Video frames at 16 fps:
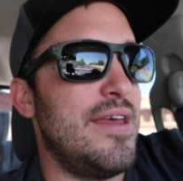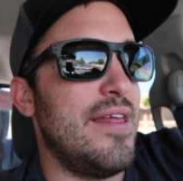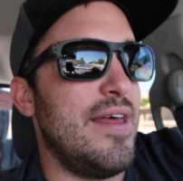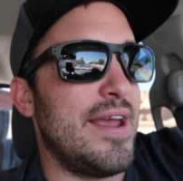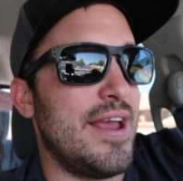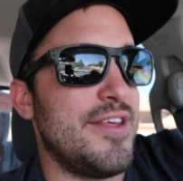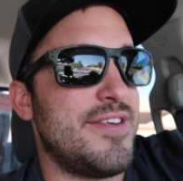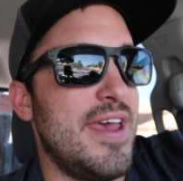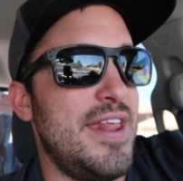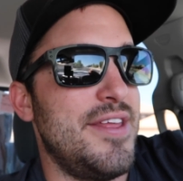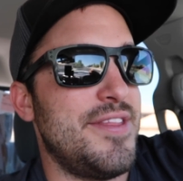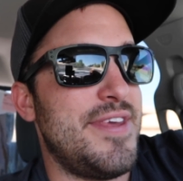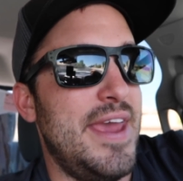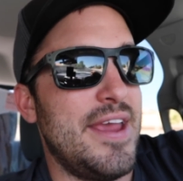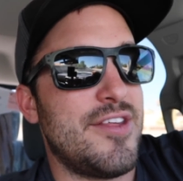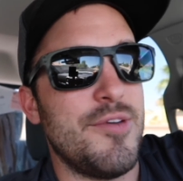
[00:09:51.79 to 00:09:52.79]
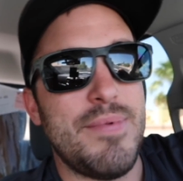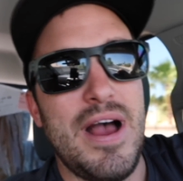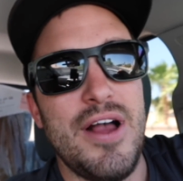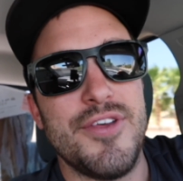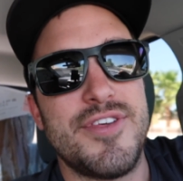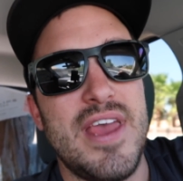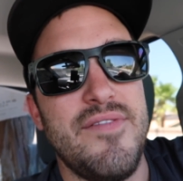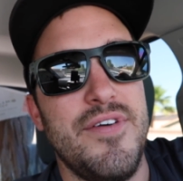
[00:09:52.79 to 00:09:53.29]
like I said, it takes
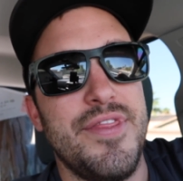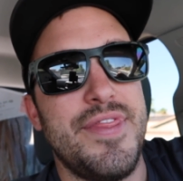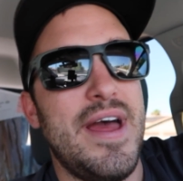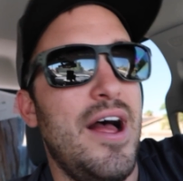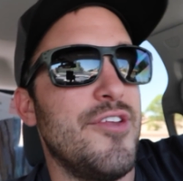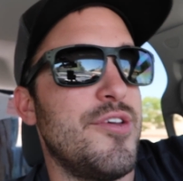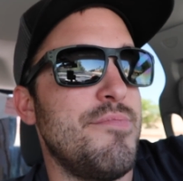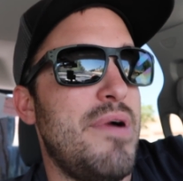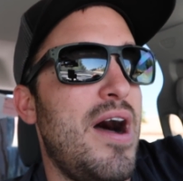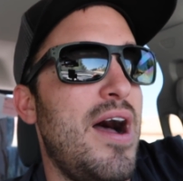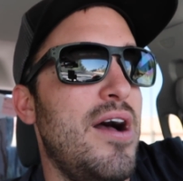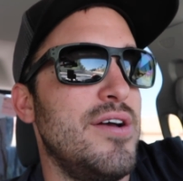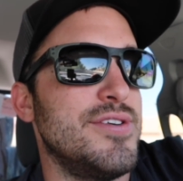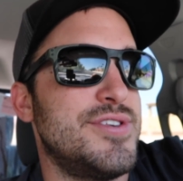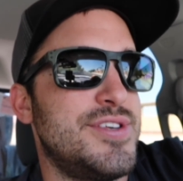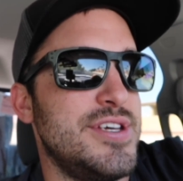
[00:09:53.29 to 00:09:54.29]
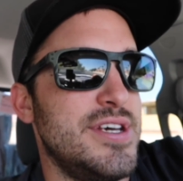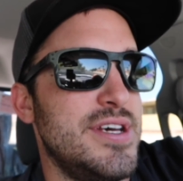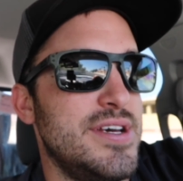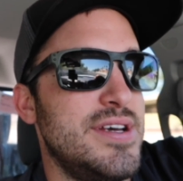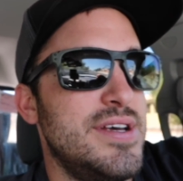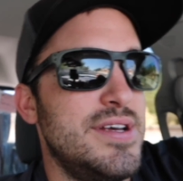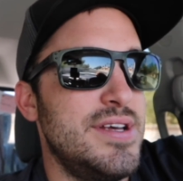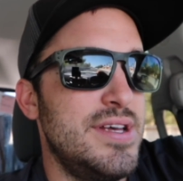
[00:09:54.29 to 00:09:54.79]
about 7,000 miles
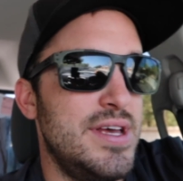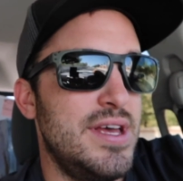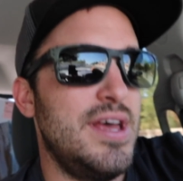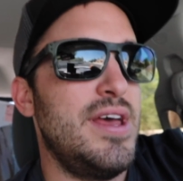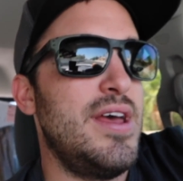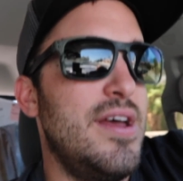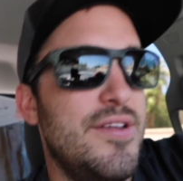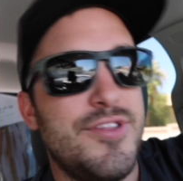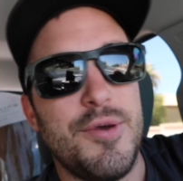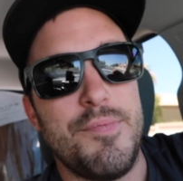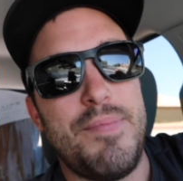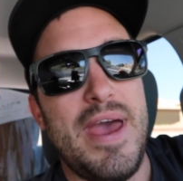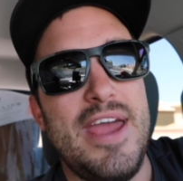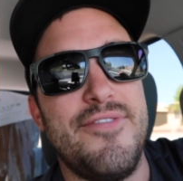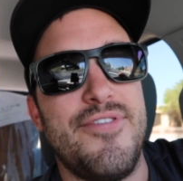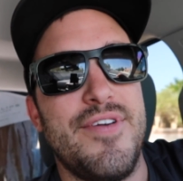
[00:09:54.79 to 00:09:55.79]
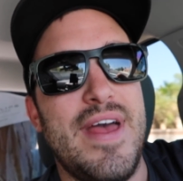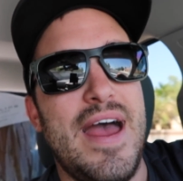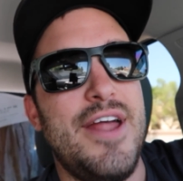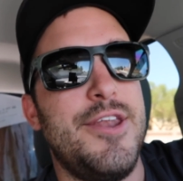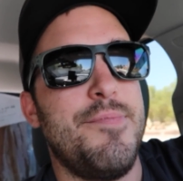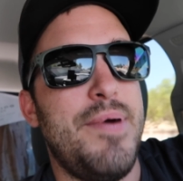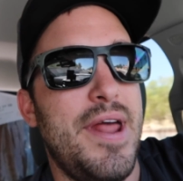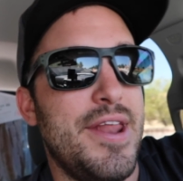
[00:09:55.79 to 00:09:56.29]
to pay for
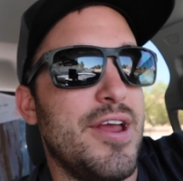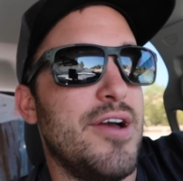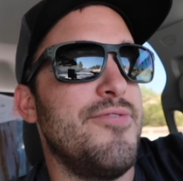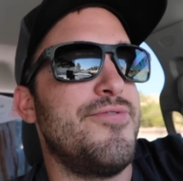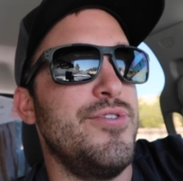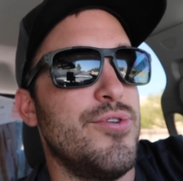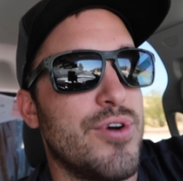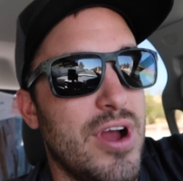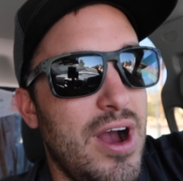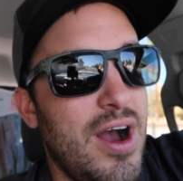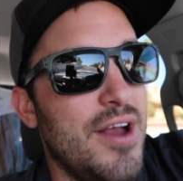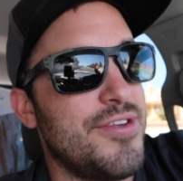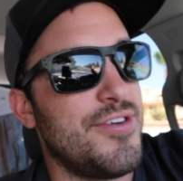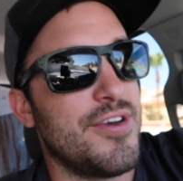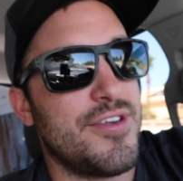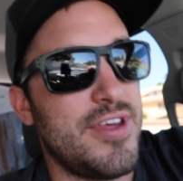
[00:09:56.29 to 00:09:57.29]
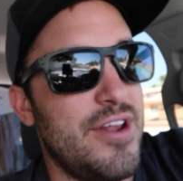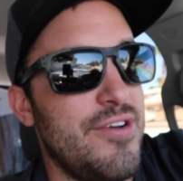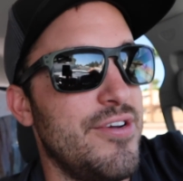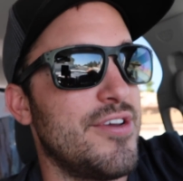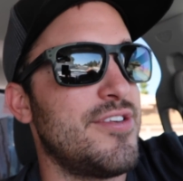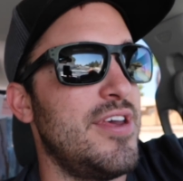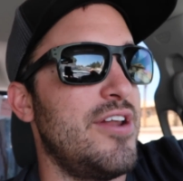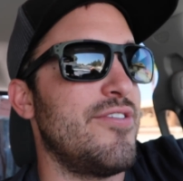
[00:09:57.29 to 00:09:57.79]
that, depending on fuel costs,
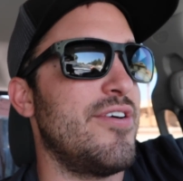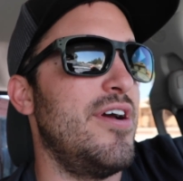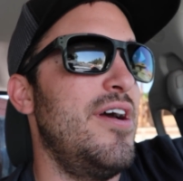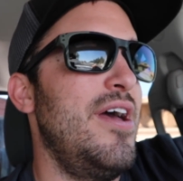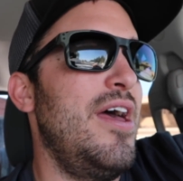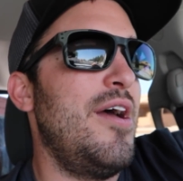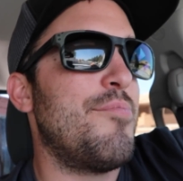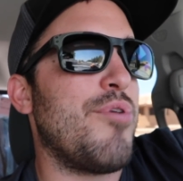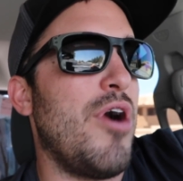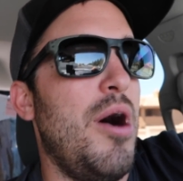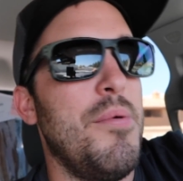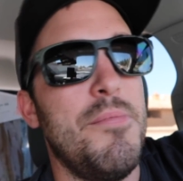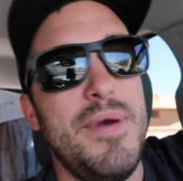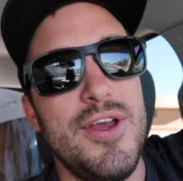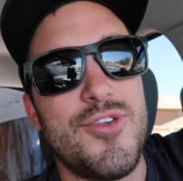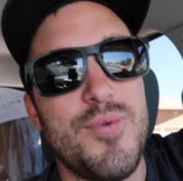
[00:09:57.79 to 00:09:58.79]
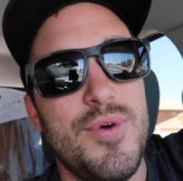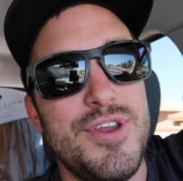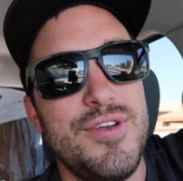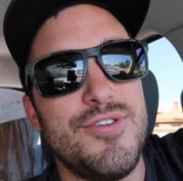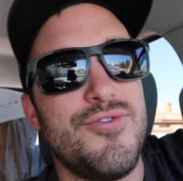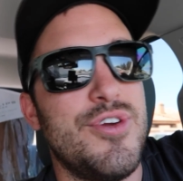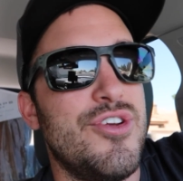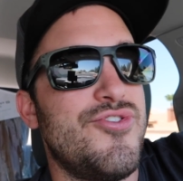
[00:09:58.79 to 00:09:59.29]
etc., etc. Problem is, when
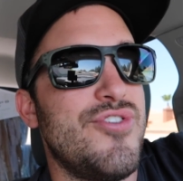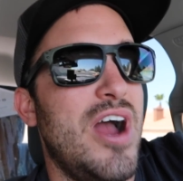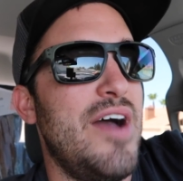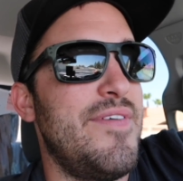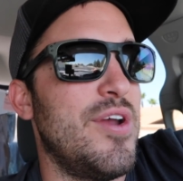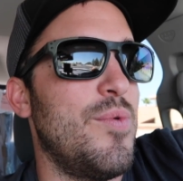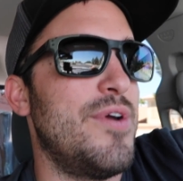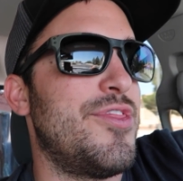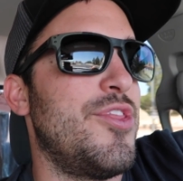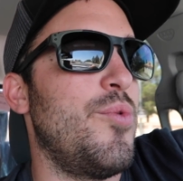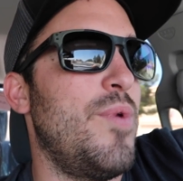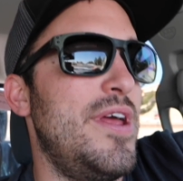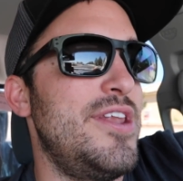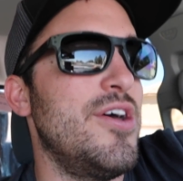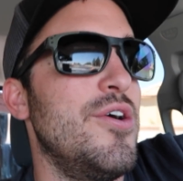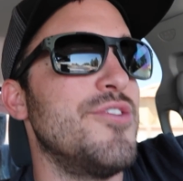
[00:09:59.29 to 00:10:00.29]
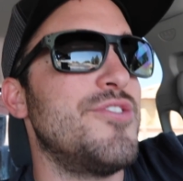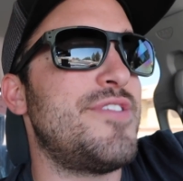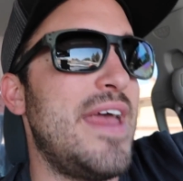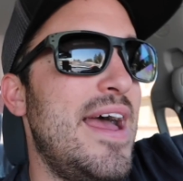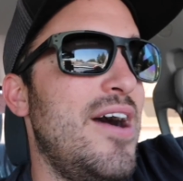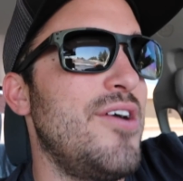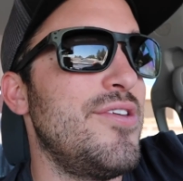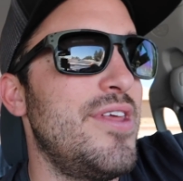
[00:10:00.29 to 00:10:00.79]
you're driving with the windows
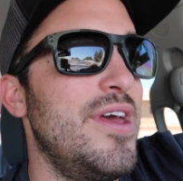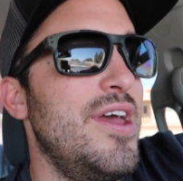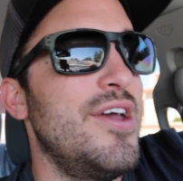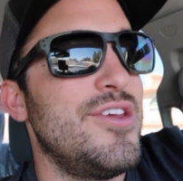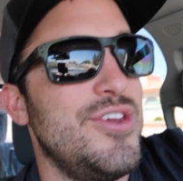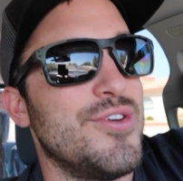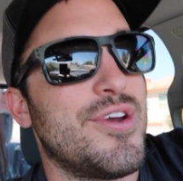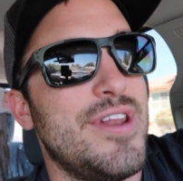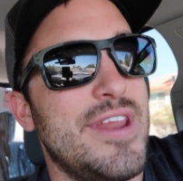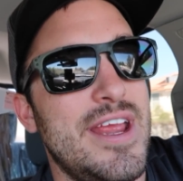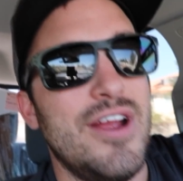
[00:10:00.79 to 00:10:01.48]
down, you can